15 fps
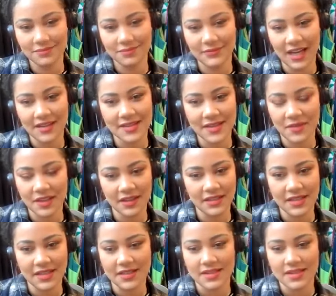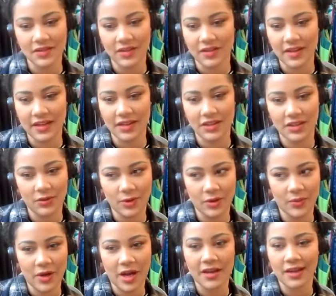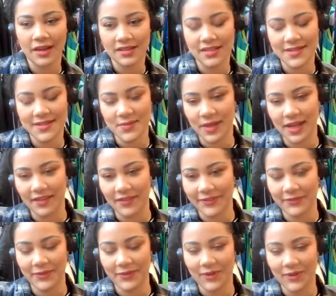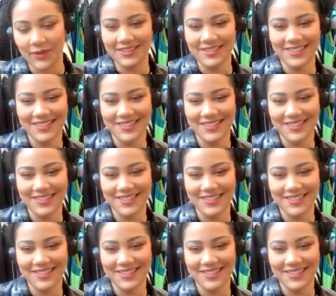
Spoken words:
Yeah, okay. Something that doesn't look like a product is what I look for.